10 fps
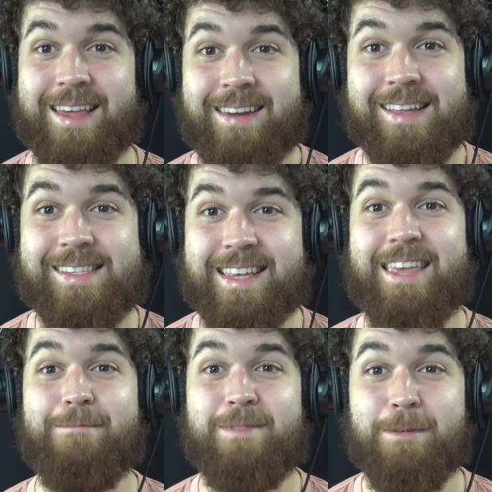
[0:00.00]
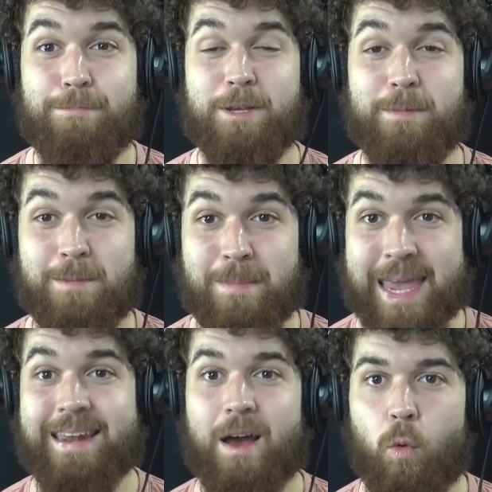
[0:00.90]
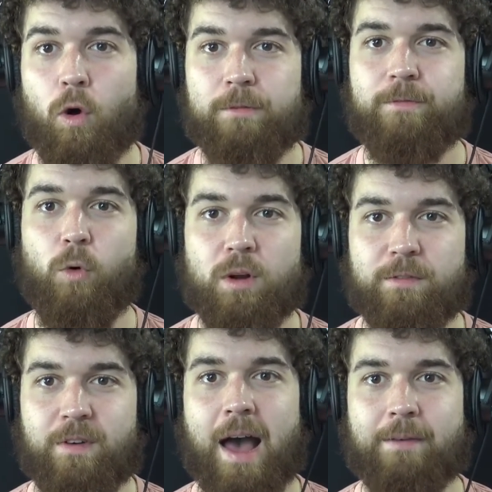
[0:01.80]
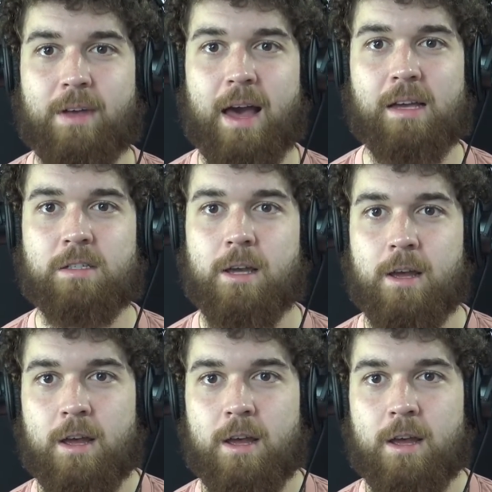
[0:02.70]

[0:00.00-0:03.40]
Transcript: that needs to be made at 145, guys.